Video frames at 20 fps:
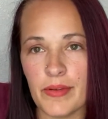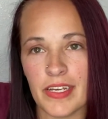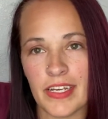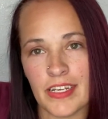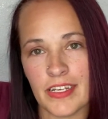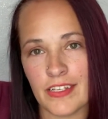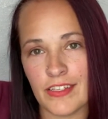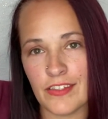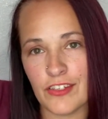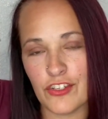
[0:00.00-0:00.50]

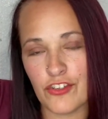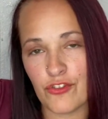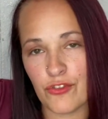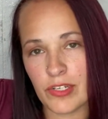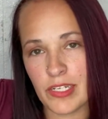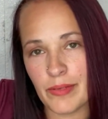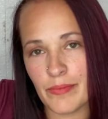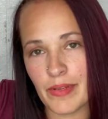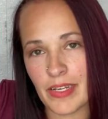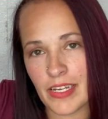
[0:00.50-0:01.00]
in the
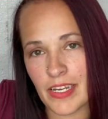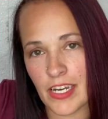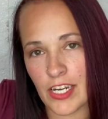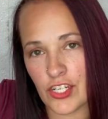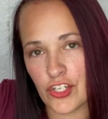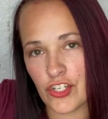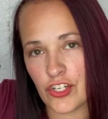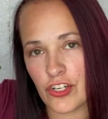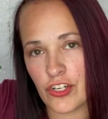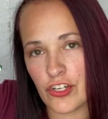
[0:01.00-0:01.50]
Dream
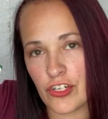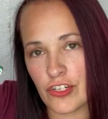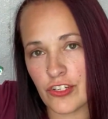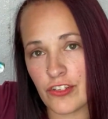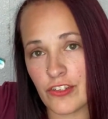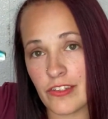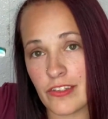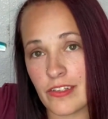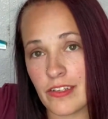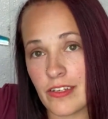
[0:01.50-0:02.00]

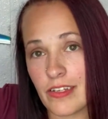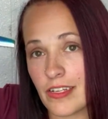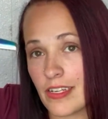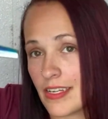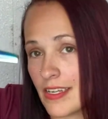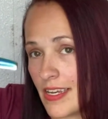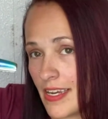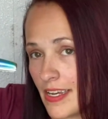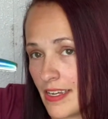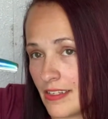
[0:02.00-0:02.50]
Catchers
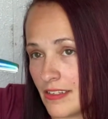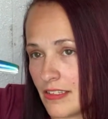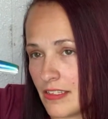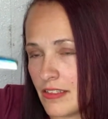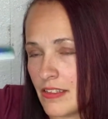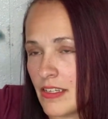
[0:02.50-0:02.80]
kit.